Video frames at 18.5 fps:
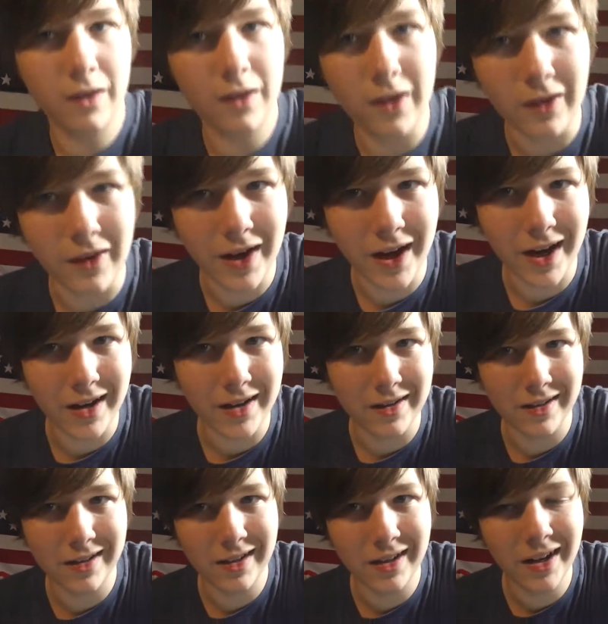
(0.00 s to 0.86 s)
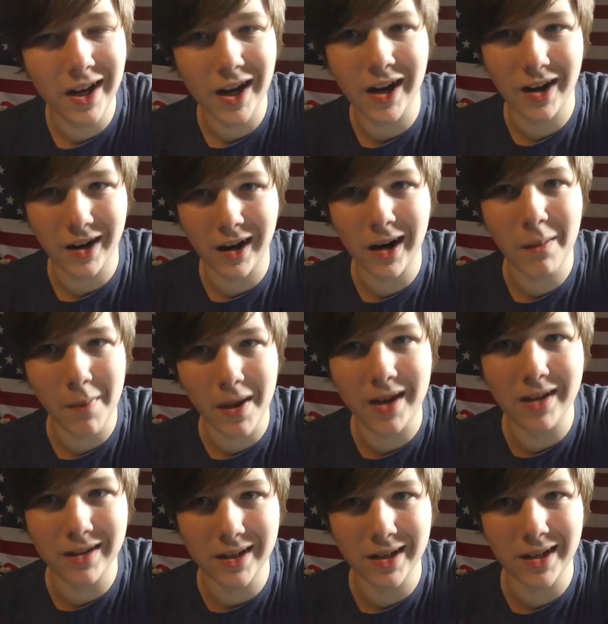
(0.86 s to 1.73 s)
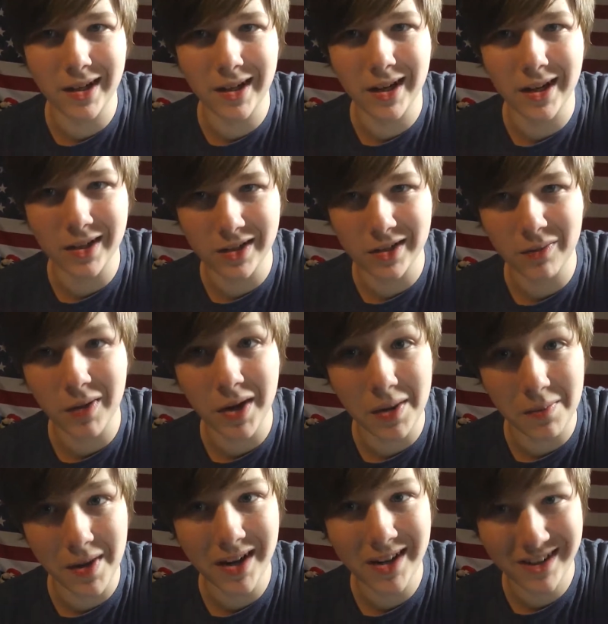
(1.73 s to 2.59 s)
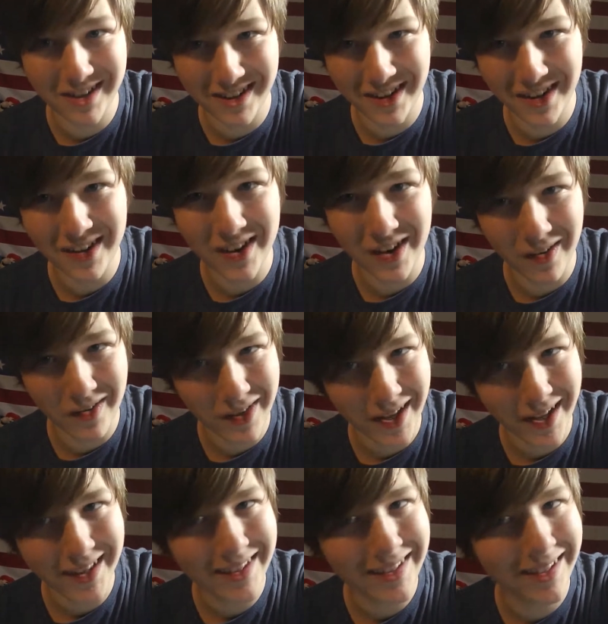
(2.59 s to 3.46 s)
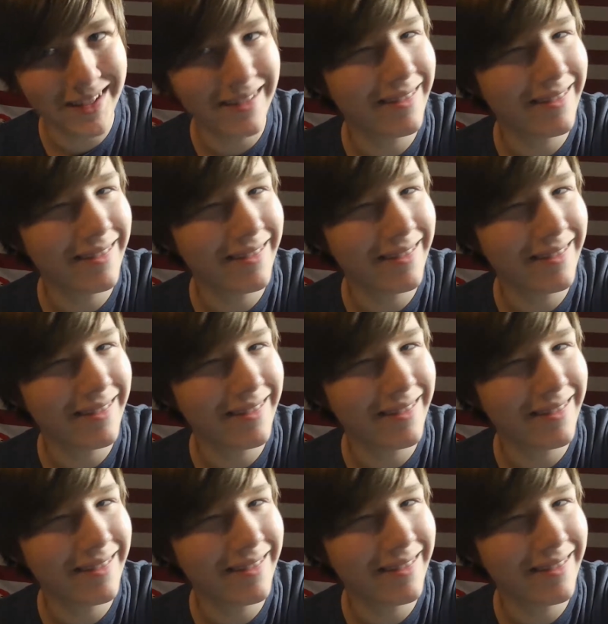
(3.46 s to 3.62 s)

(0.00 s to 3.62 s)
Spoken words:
You guys are amazing, and I just want to make sure you know that.